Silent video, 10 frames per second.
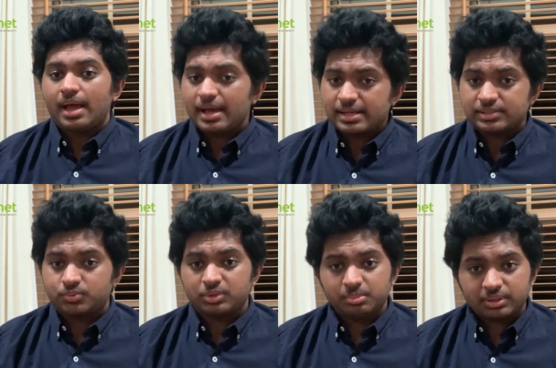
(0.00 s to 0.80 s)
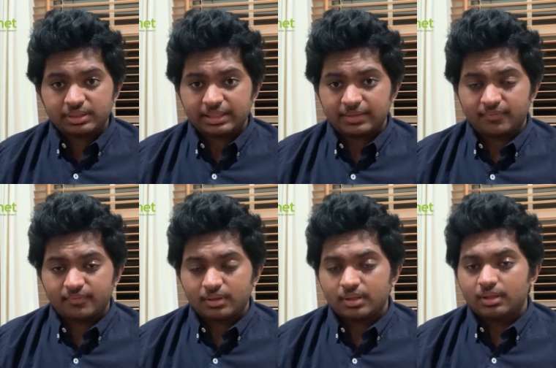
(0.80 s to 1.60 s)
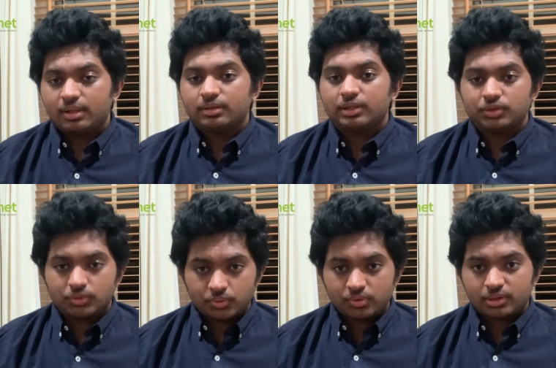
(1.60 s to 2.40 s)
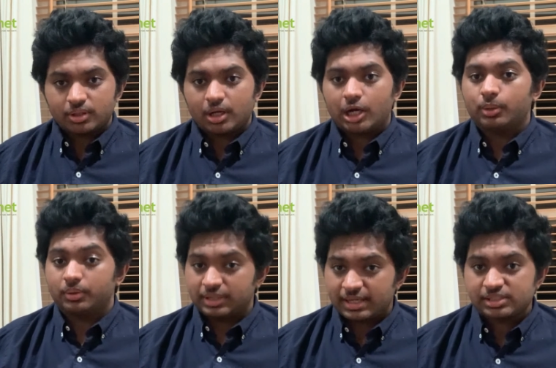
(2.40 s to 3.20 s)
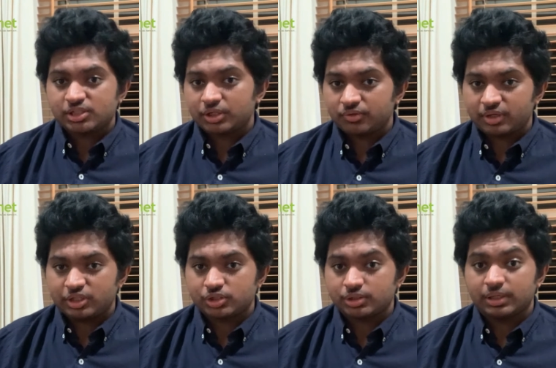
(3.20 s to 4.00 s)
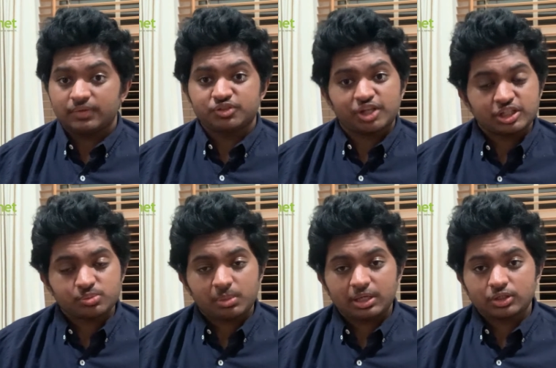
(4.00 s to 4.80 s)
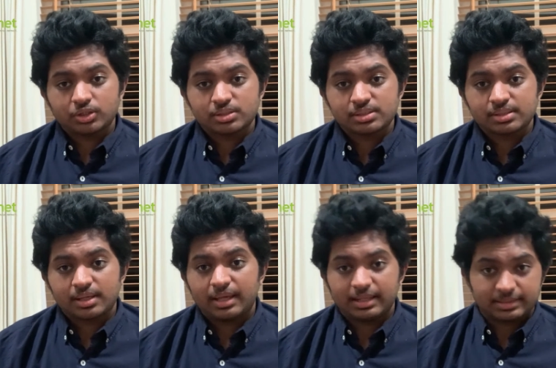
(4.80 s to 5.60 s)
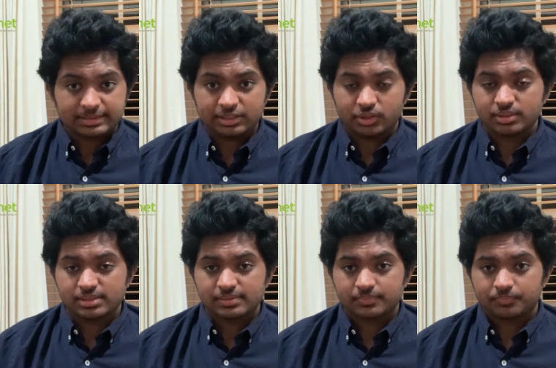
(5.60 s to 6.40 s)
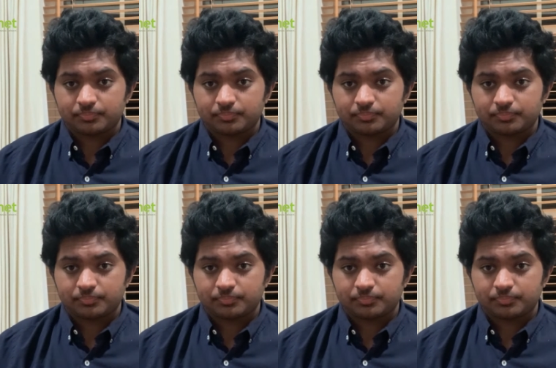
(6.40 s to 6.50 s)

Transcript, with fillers: as we believe that youth are our next generation of changemakers and leaders.